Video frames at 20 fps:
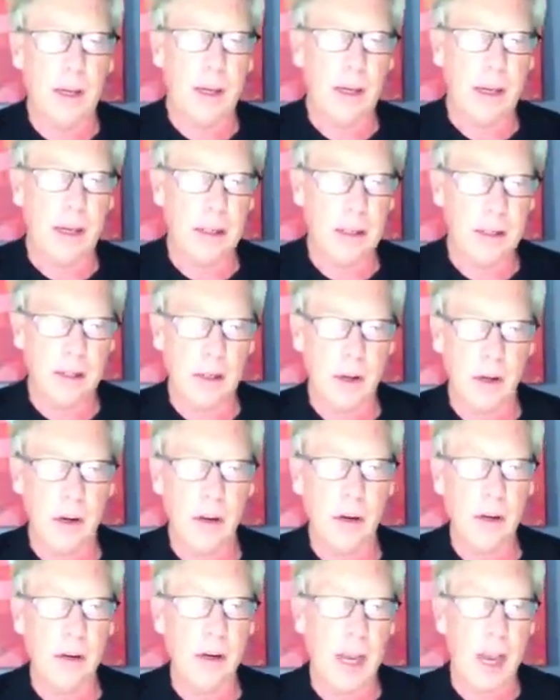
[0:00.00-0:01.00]

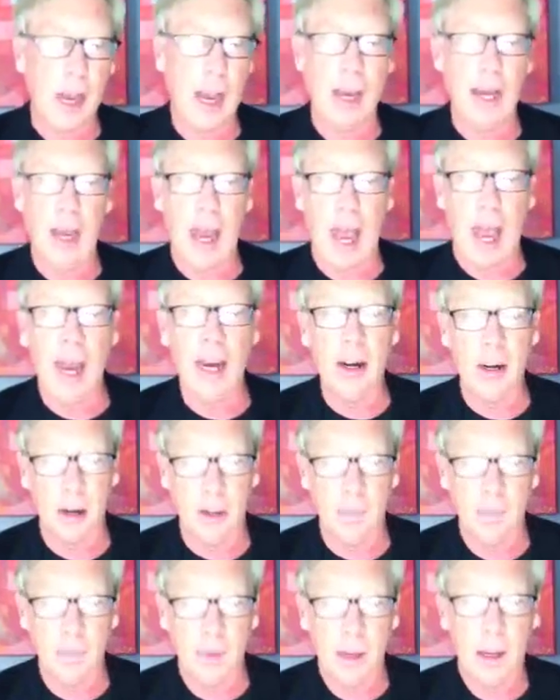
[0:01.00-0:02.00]
concern and
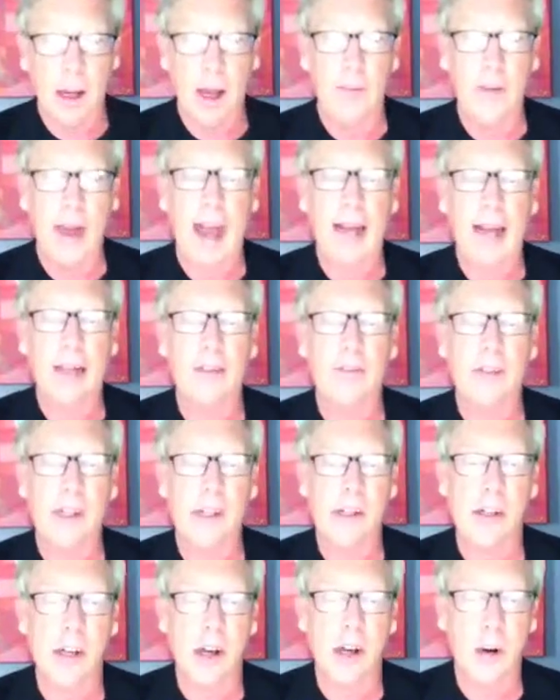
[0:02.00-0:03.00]
anger of
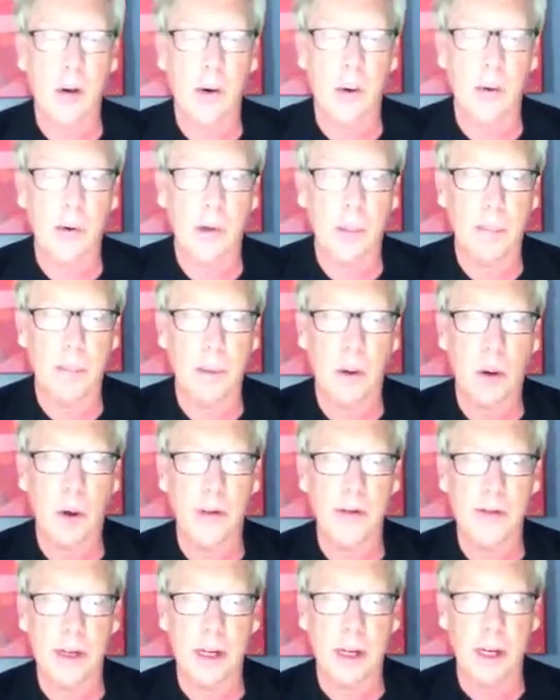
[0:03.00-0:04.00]
activist shareholder Paul
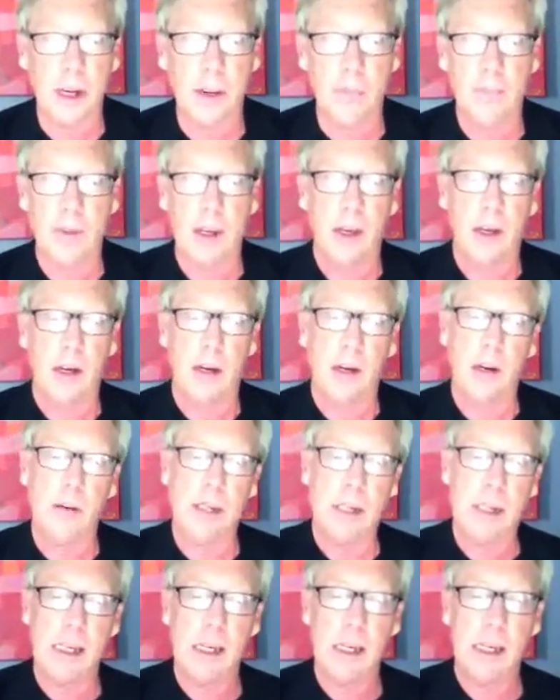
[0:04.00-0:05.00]
Singer, who
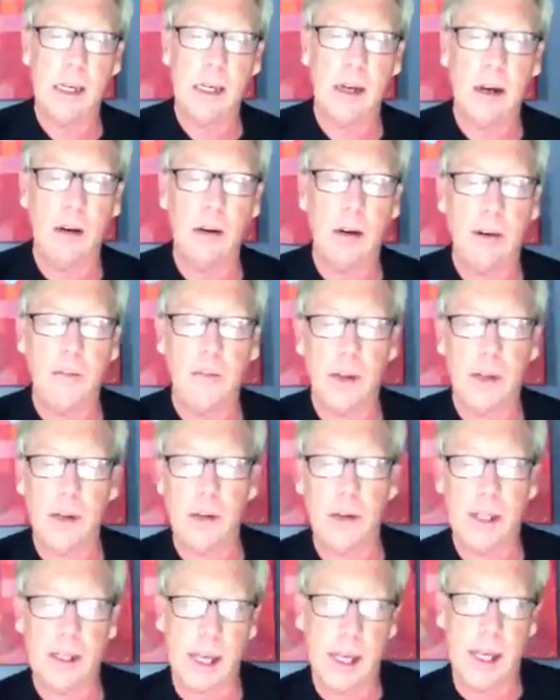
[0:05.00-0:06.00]
is CEO of the
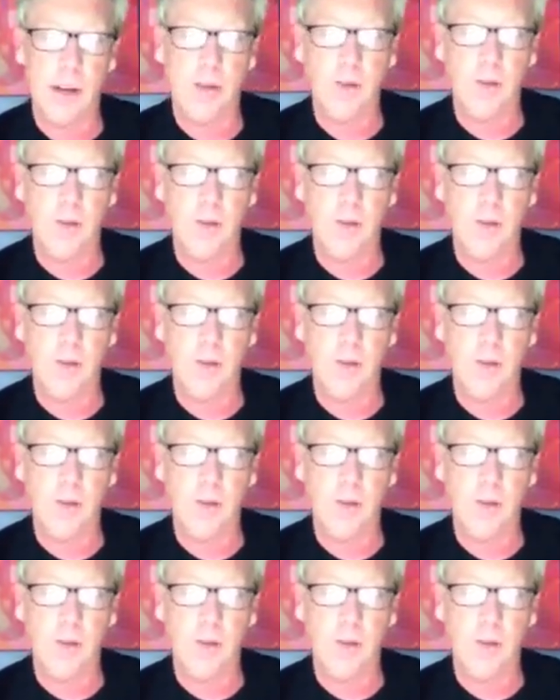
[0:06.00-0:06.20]
U.S. hedge